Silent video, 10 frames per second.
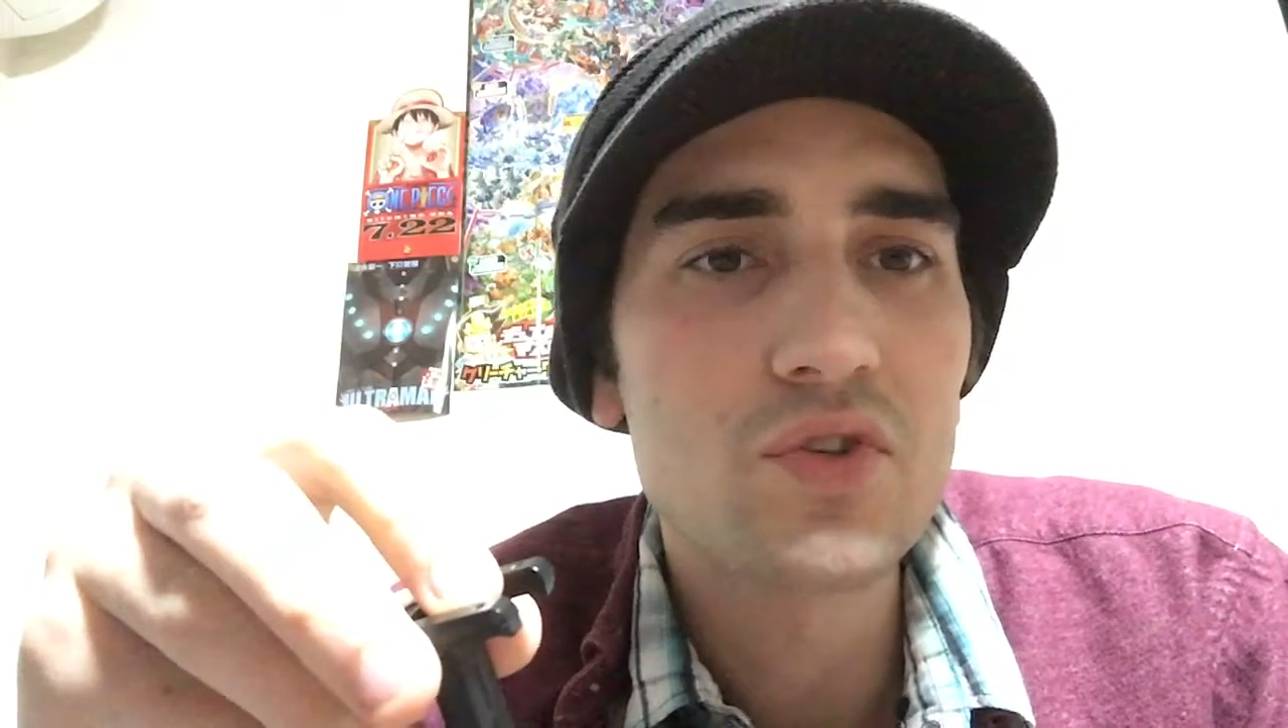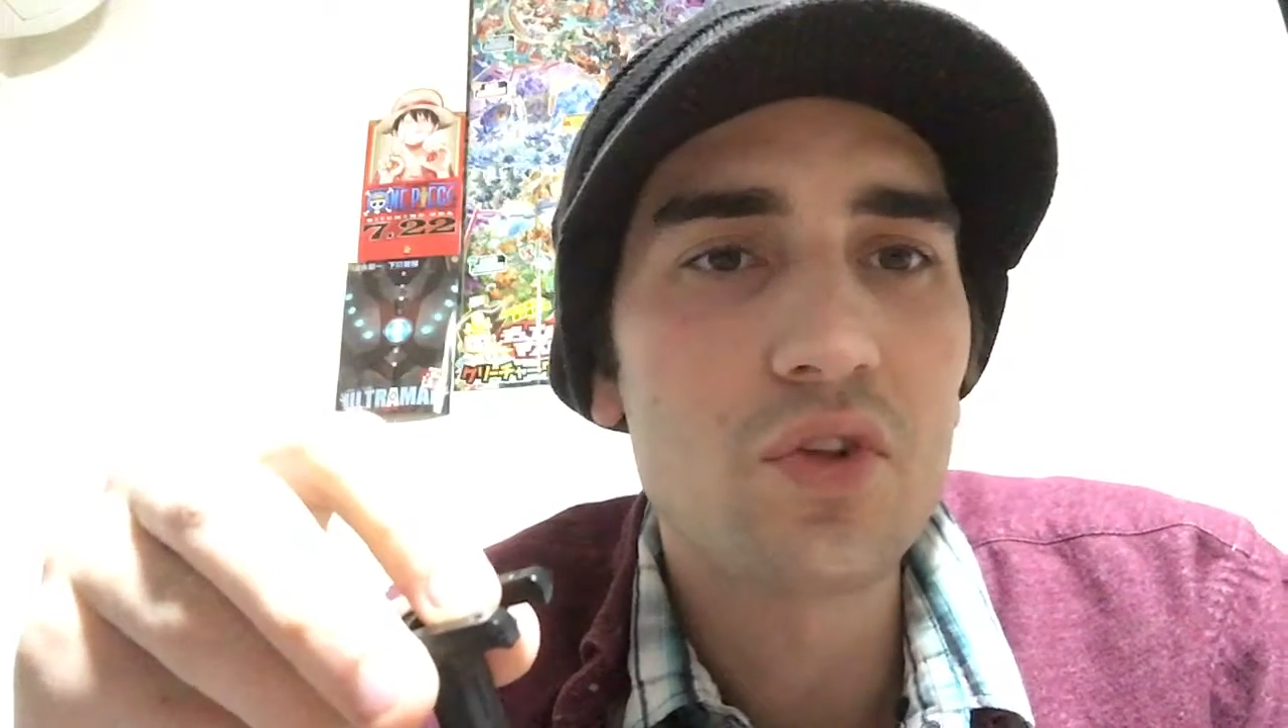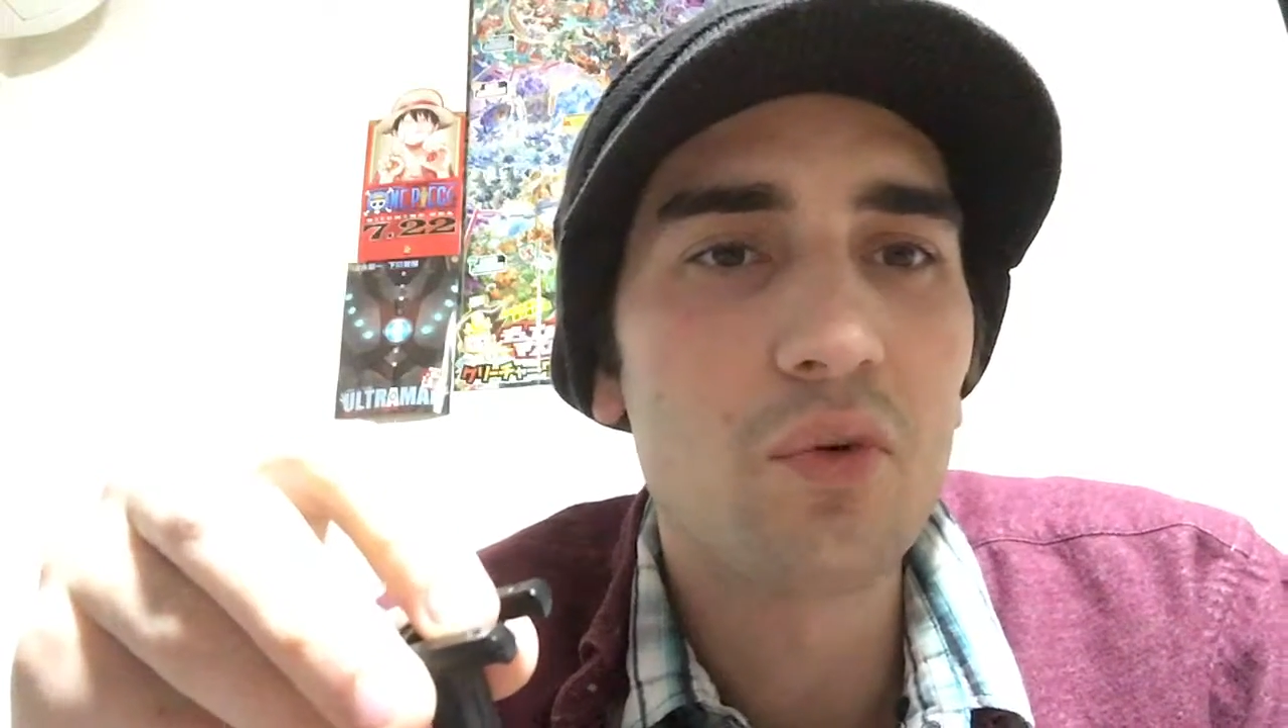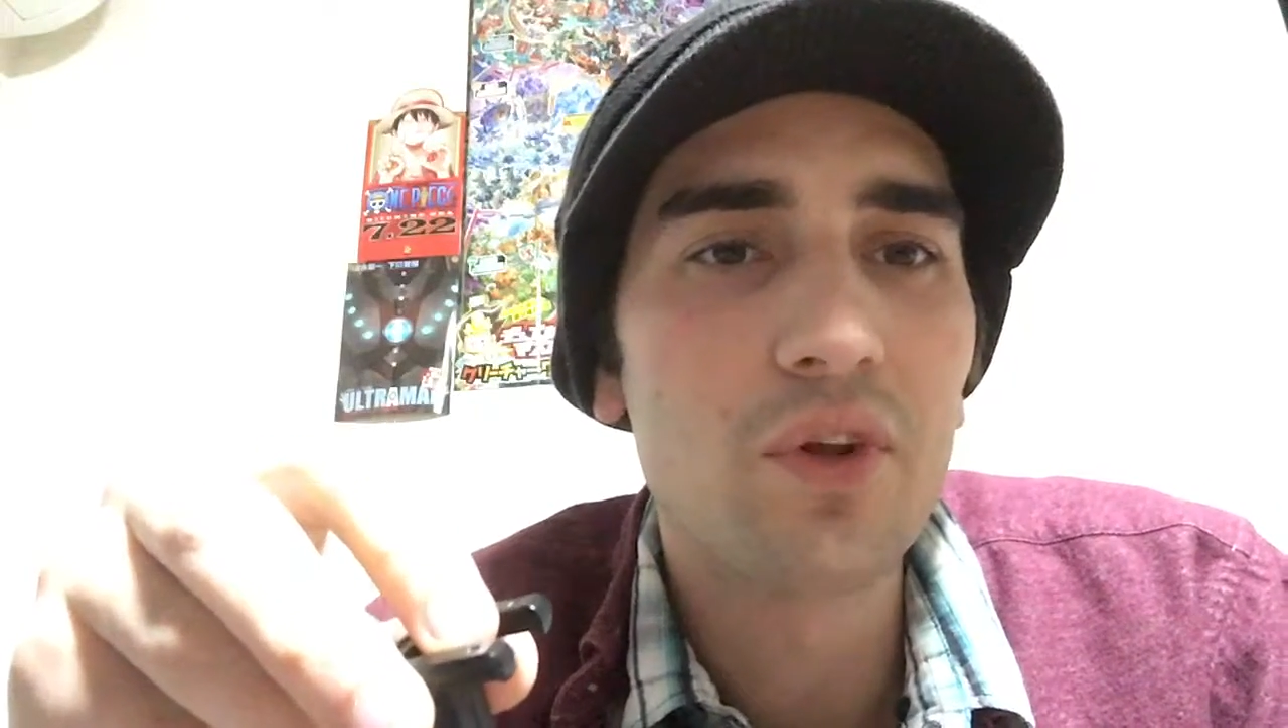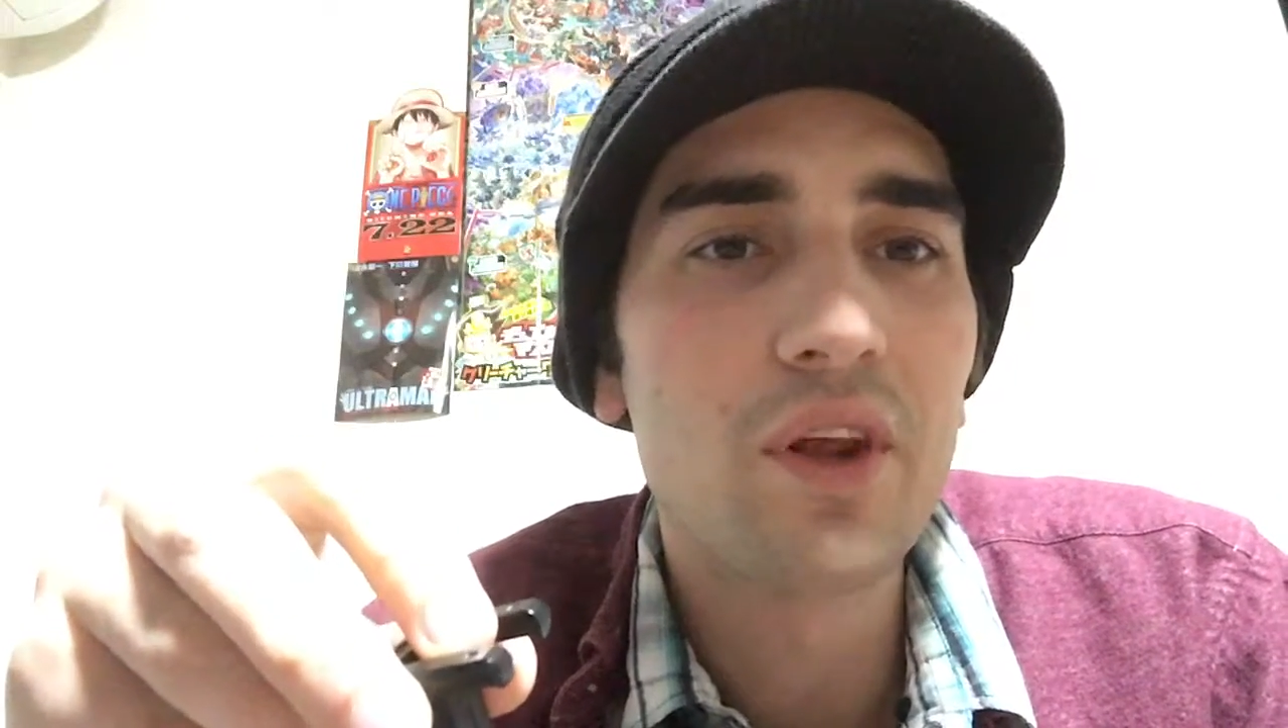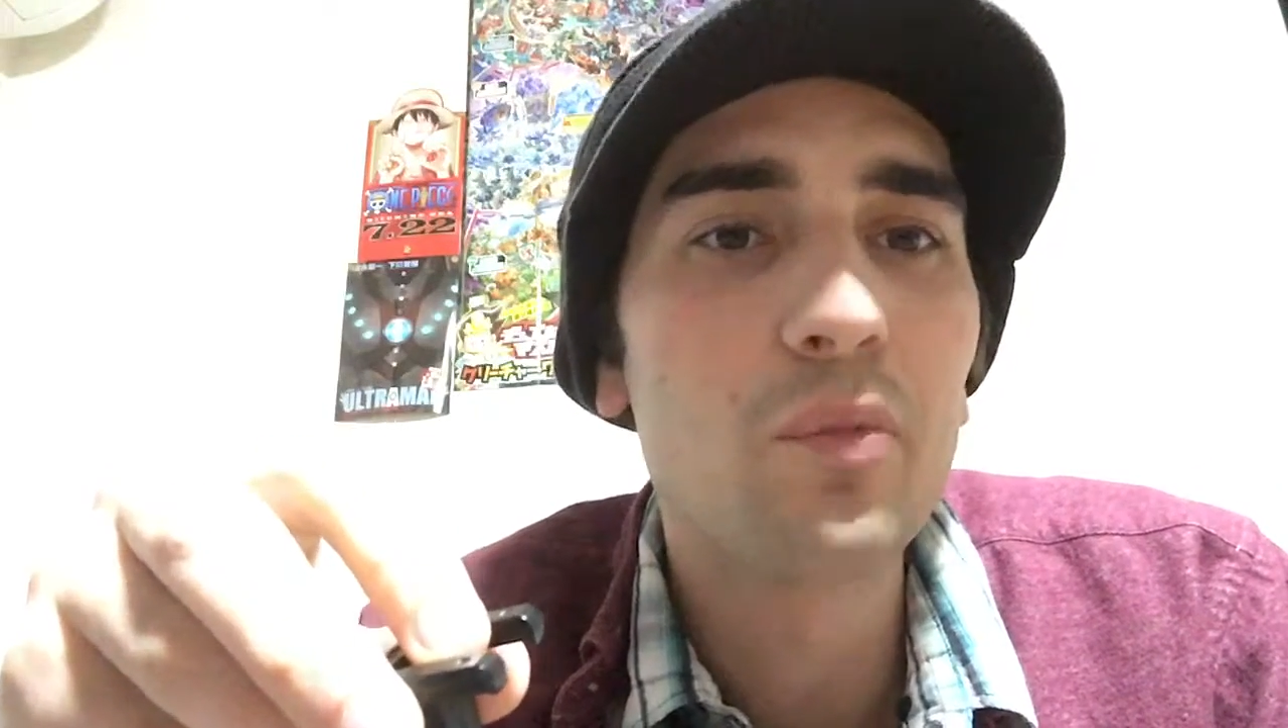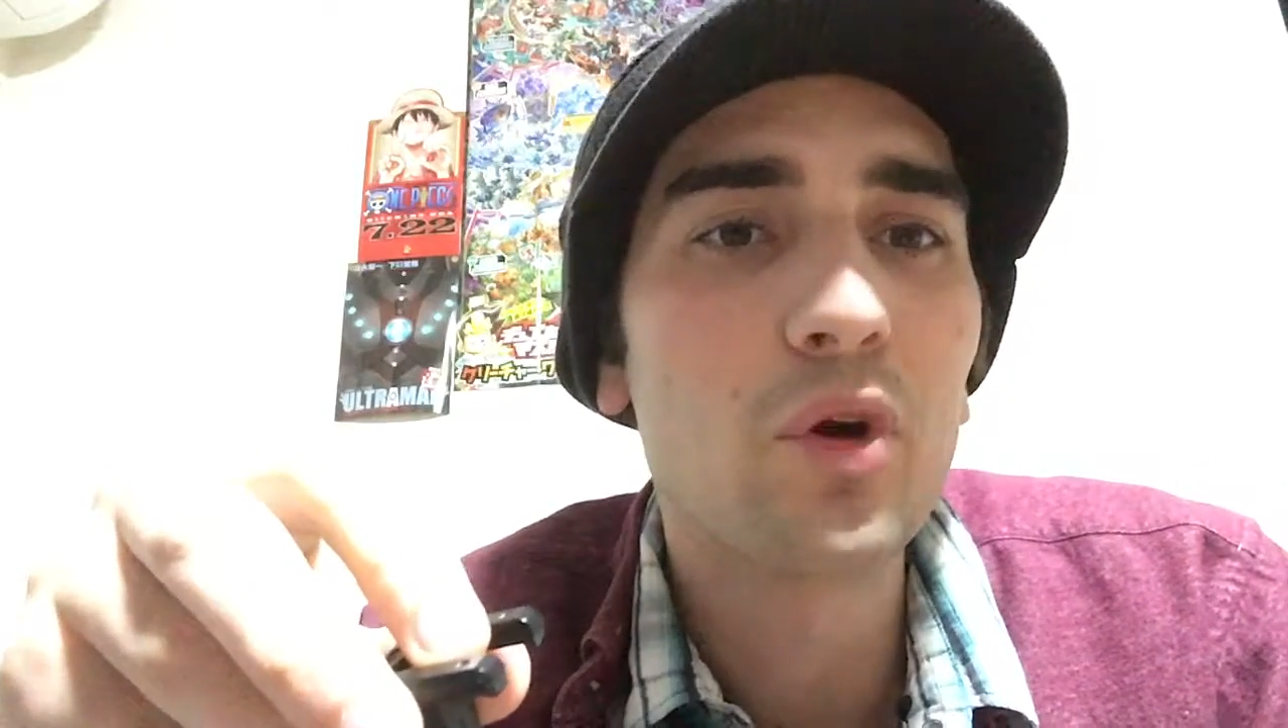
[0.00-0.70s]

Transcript: So the one that I'm